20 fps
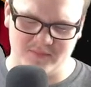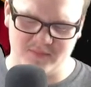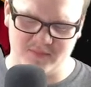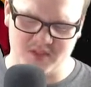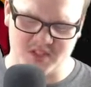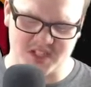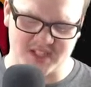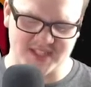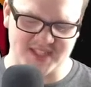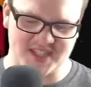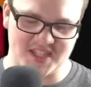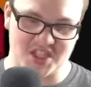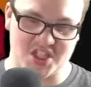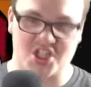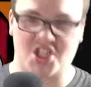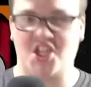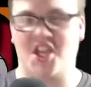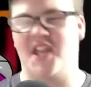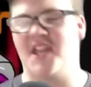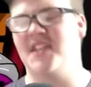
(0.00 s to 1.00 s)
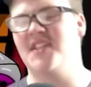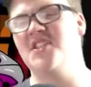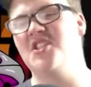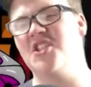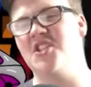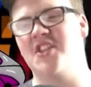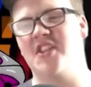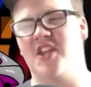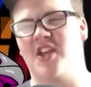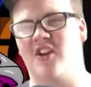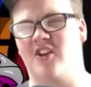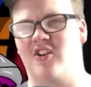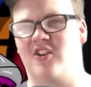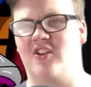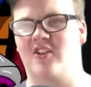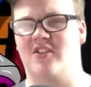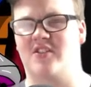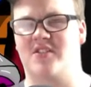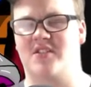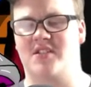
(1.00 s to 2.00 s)
Just the change in the
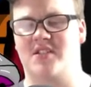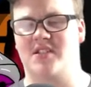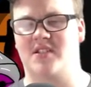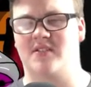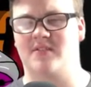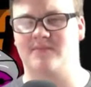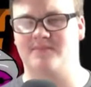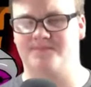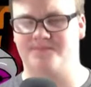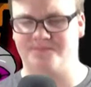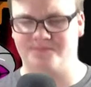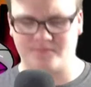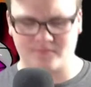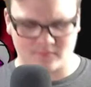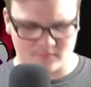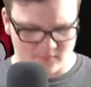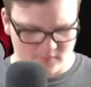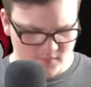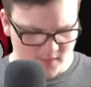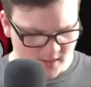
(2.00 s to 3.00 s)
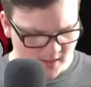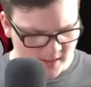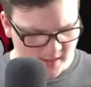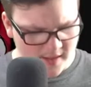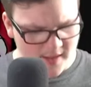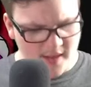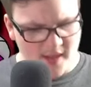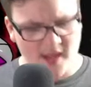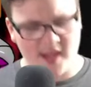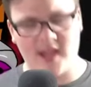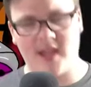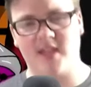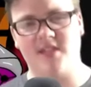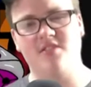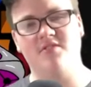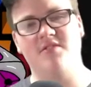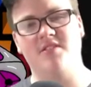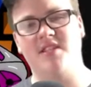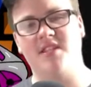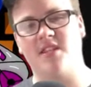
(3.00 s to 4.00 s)
art. As
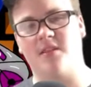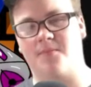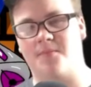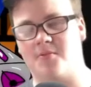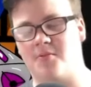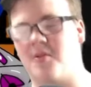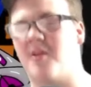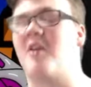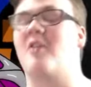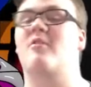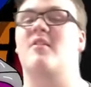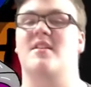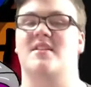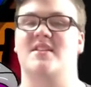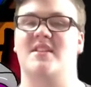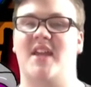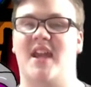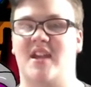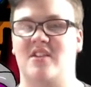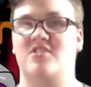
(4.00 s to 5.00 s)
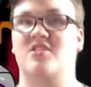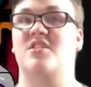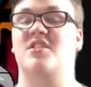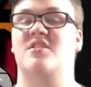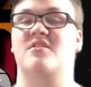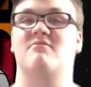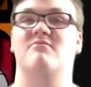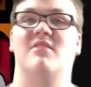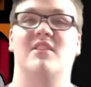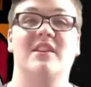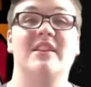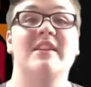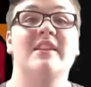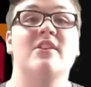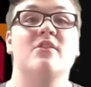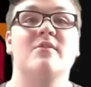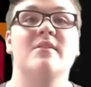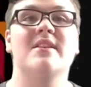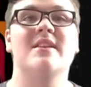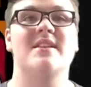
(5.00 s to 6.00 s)
you see the progress and actually
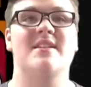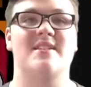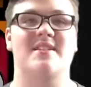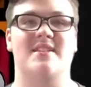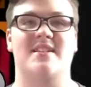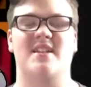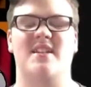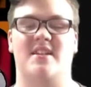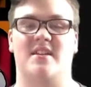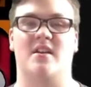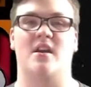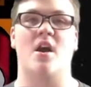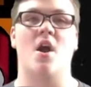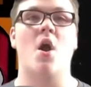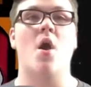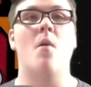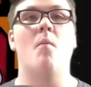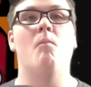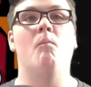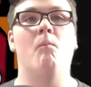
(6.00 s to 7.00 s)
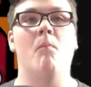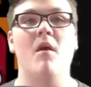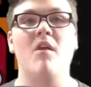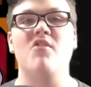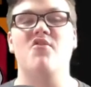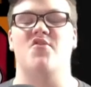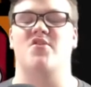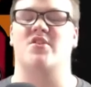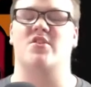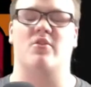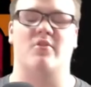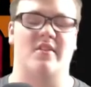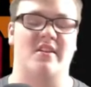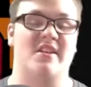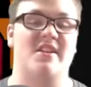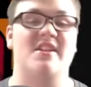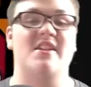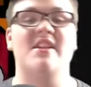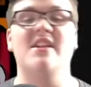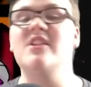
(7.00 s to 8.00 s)
literally see months or
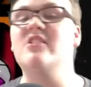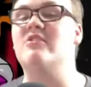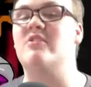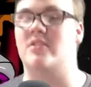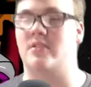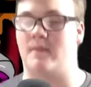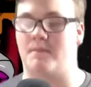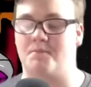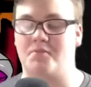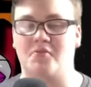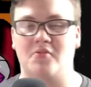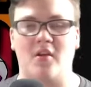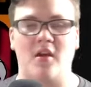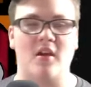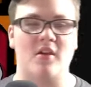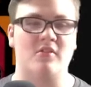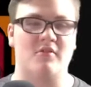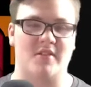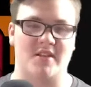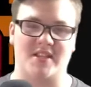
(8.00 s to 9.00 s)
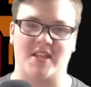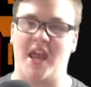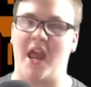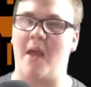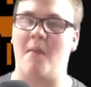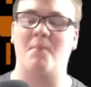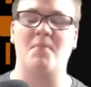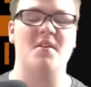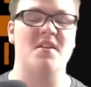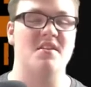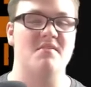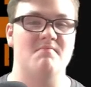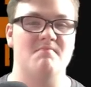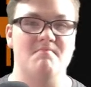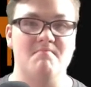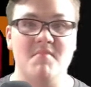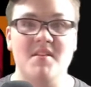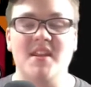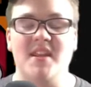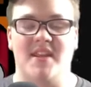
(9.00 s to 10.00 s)
years of progress happen in
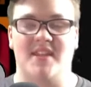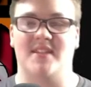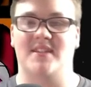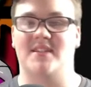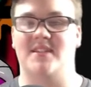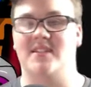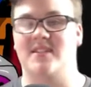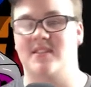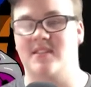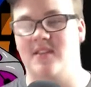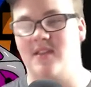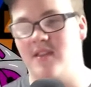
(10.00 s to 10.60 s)
minutes.